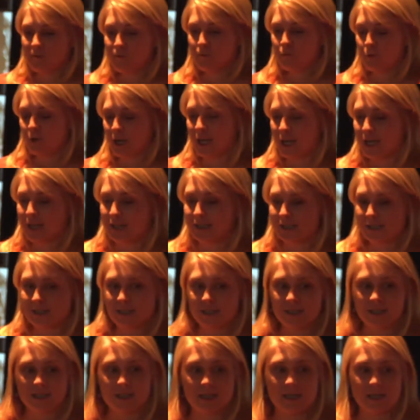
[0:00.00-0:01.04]
of ways,
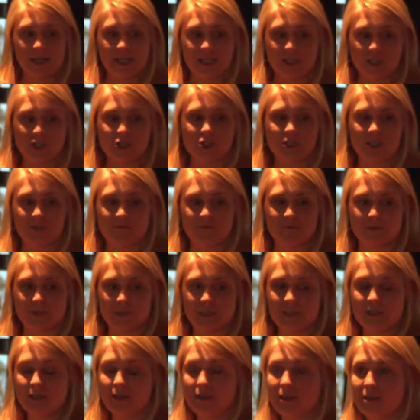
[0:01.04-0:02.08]
it's
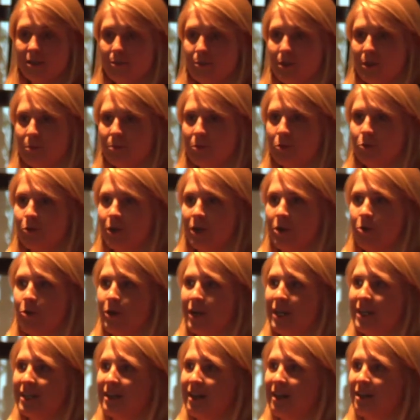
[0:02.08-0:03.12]
shifted. The people who are going into